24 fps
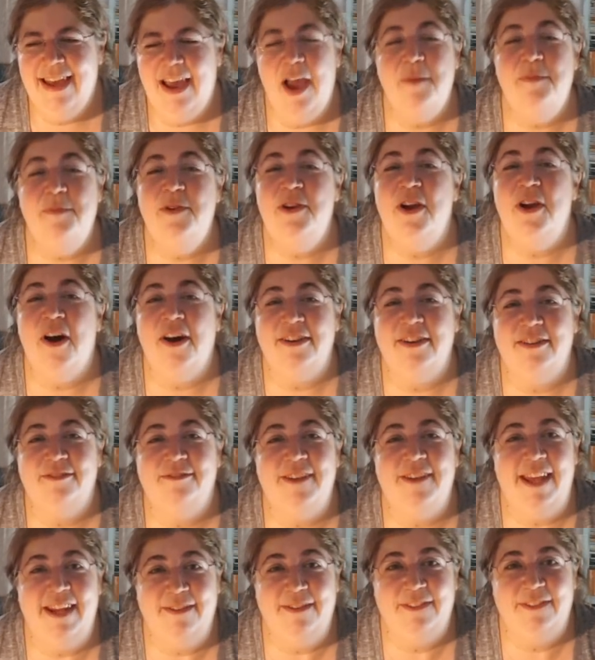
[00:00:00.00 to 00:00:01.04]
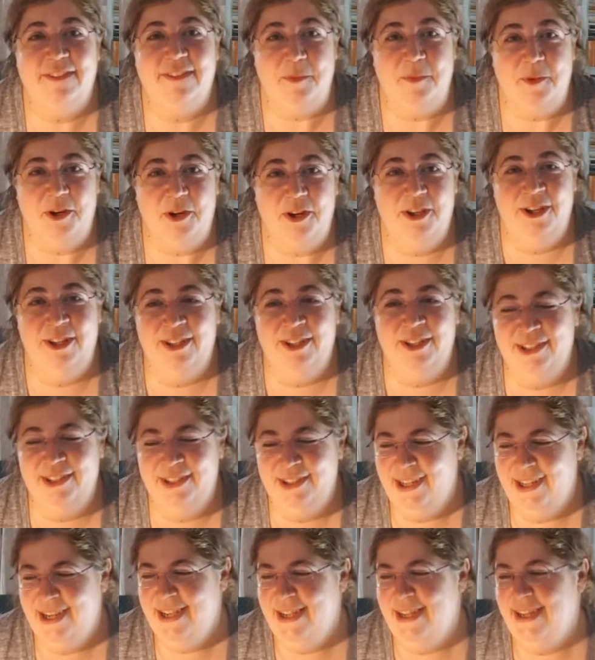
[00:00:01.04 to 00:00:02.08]
I'm not a fan of summer.
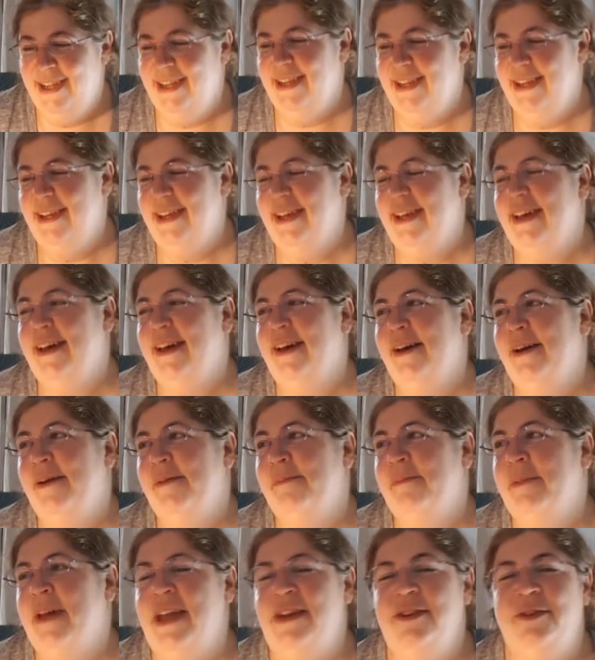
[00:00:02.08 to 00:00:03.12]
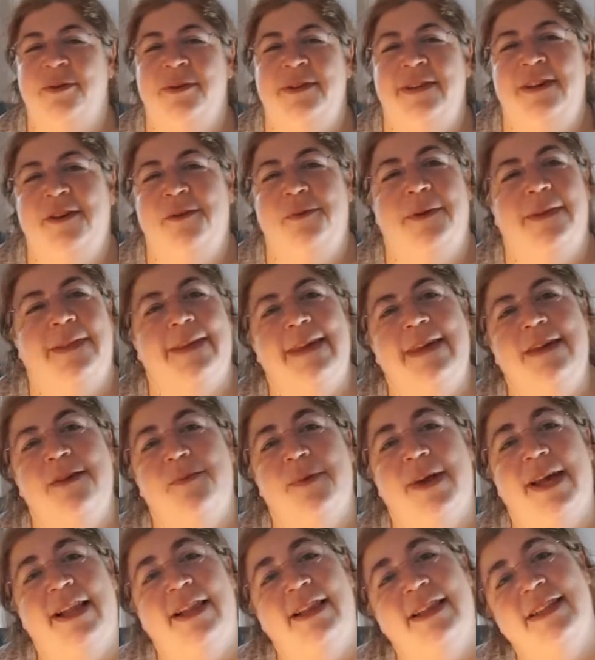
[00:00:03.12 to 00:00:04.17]
I don't deal with heat
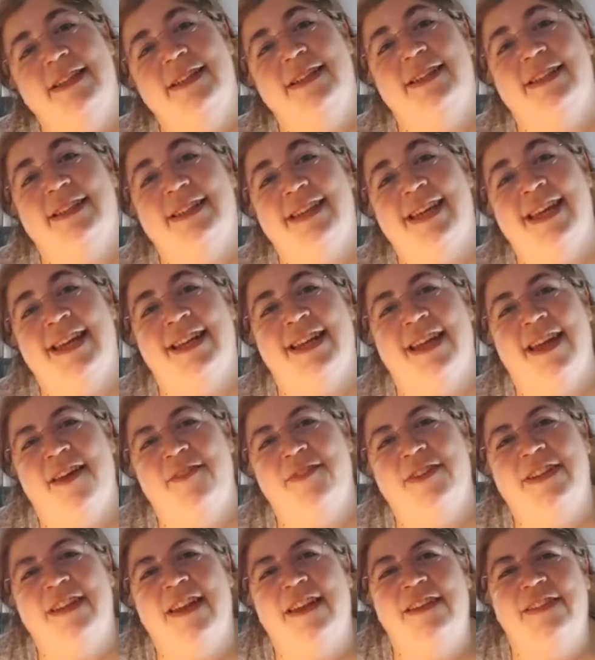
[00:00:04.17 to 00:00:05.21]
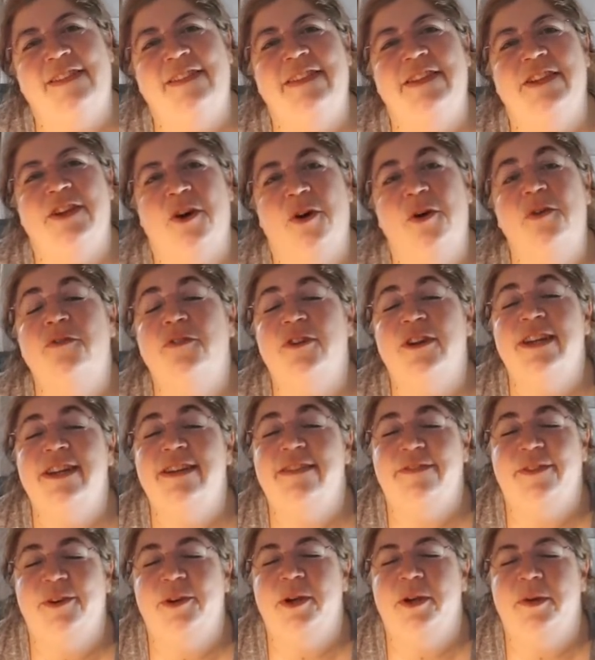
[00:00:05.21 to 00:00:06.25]
well, and I have a tendency to overheat
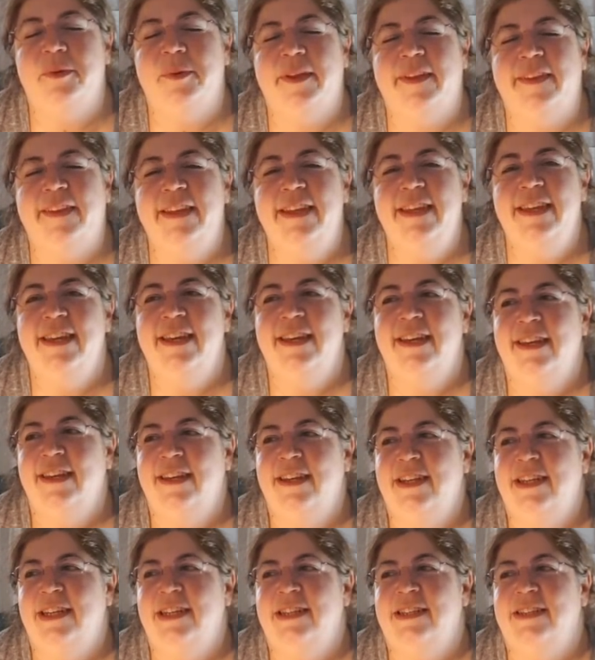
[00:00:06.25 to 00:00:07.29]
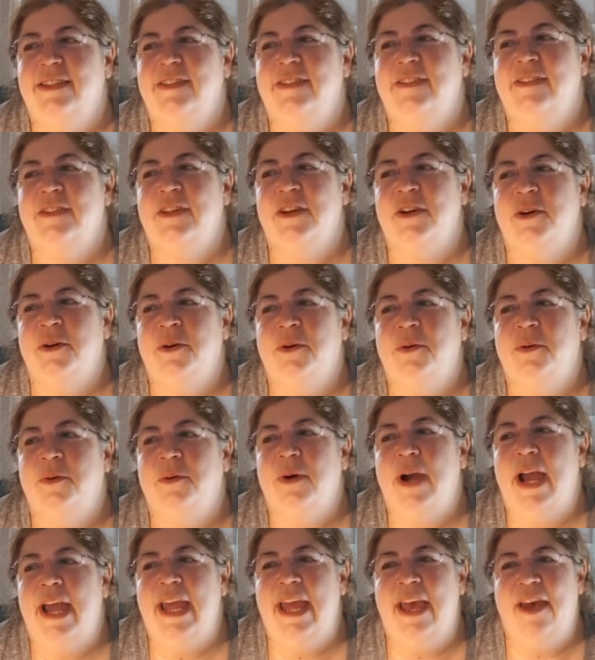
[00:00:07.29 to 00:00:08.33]
very quickly. So
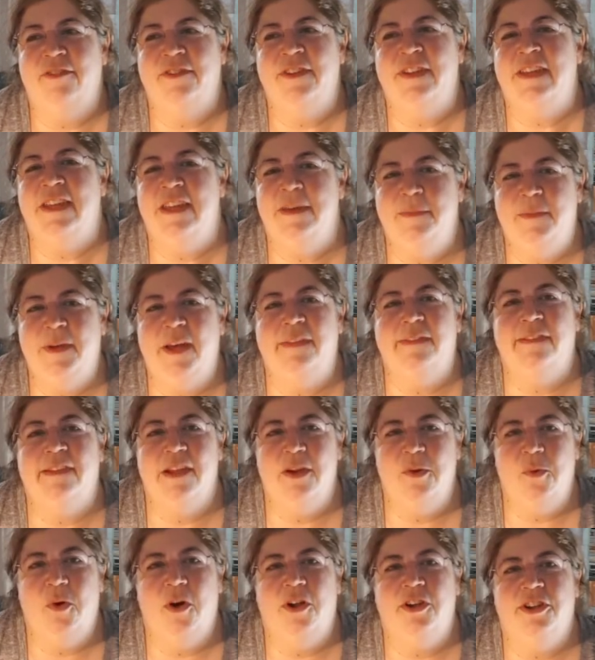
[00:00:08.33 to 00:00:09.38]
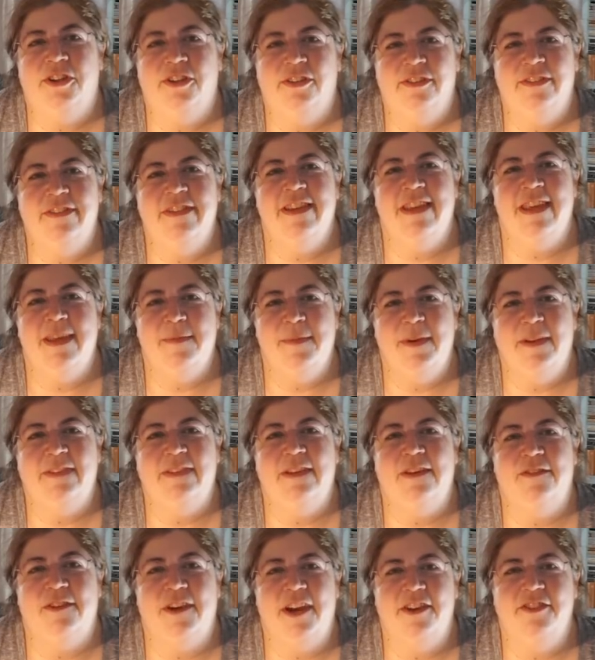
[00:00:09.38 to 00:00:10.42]
I have to keep guzzling water to keep
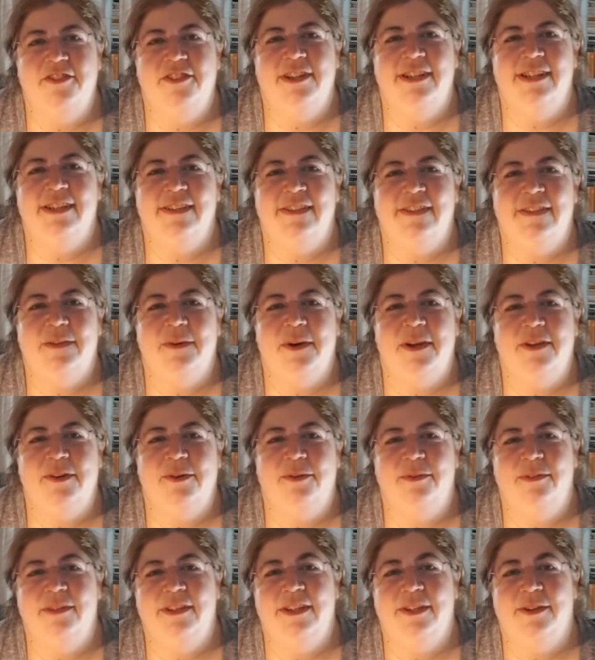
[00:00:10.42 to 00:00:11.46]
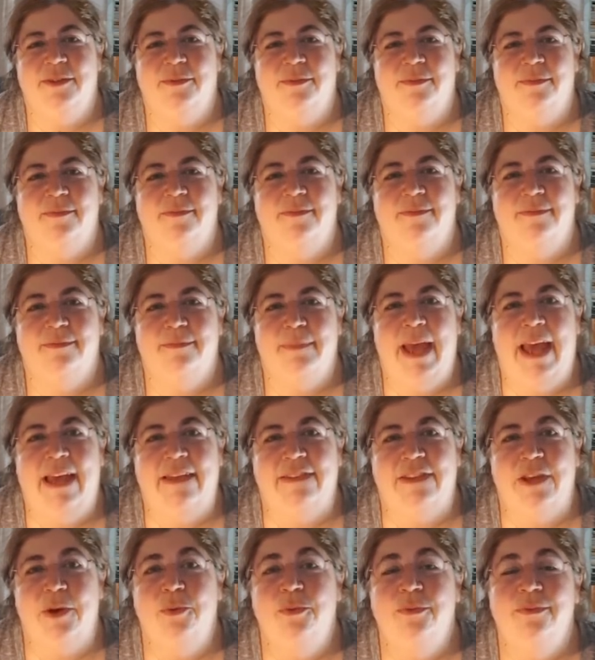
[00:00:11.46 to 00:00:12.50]
myself hydrated so I don't, you know, pass
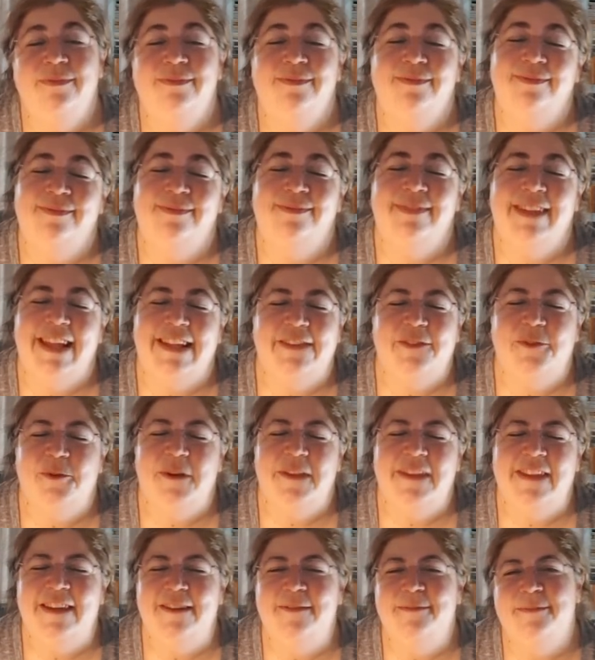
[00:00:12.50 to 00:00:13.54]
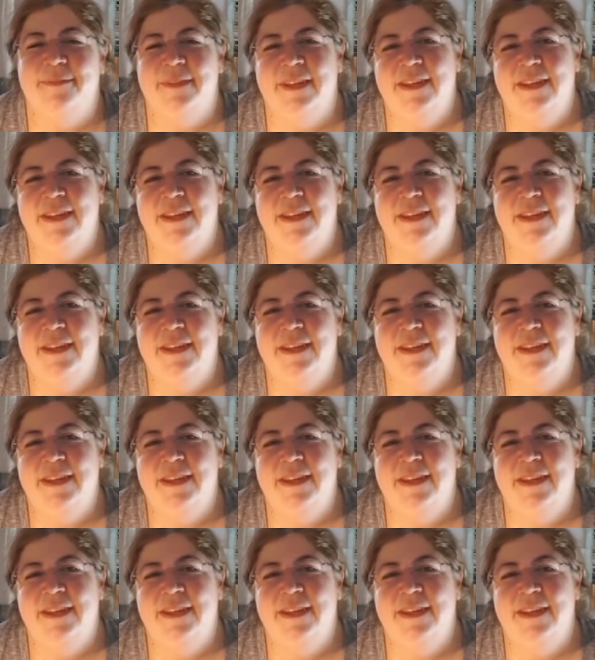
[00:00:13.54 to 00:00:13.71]
out, that sort of thing.